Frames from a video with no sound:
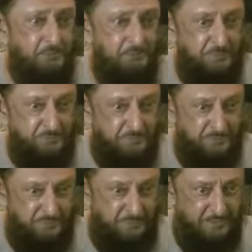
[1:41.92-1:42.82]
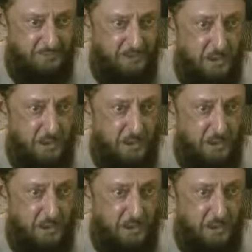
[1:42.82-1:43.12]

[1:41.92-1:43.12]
So this is a